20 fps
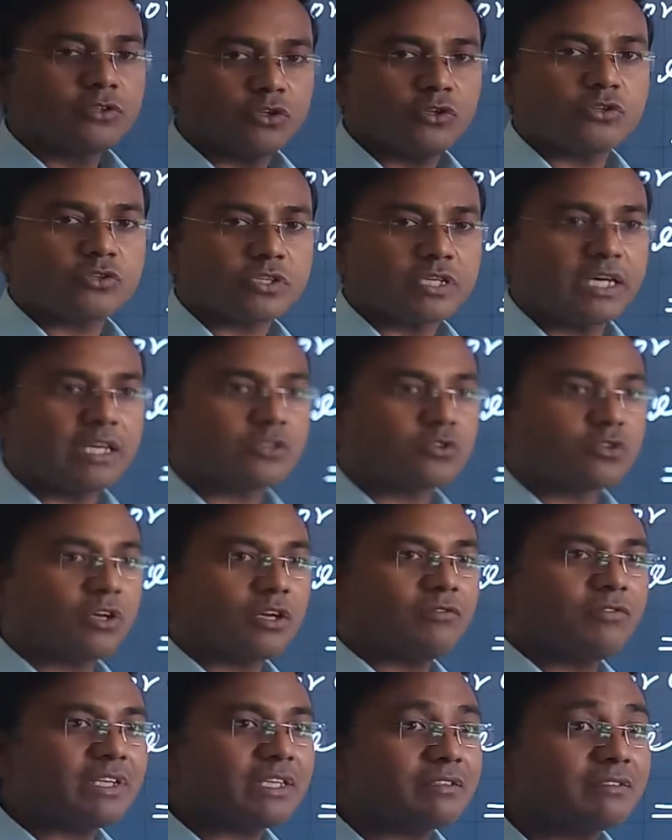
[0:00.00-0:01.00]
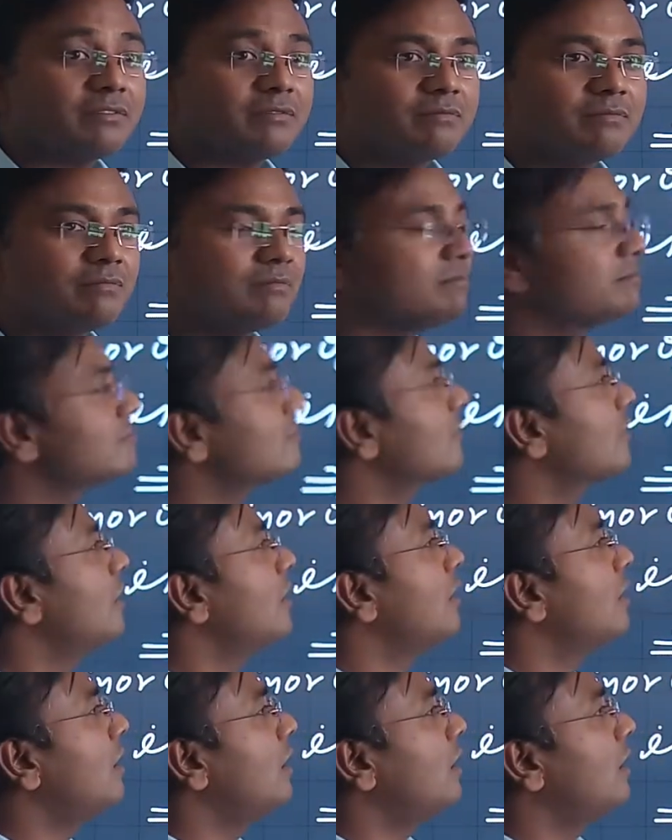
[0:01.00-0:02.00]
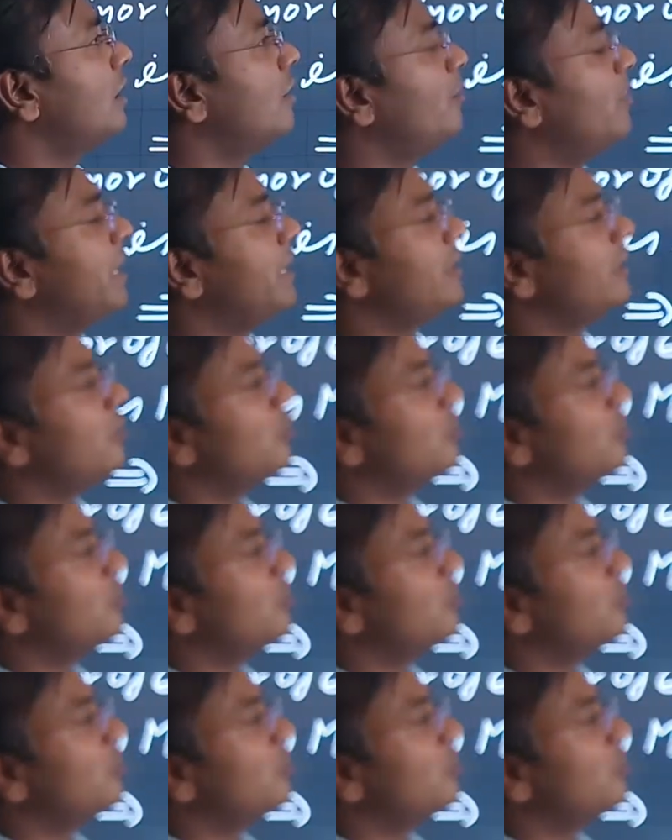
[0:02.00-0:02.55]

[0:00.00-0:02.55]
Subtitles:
so you start solving minor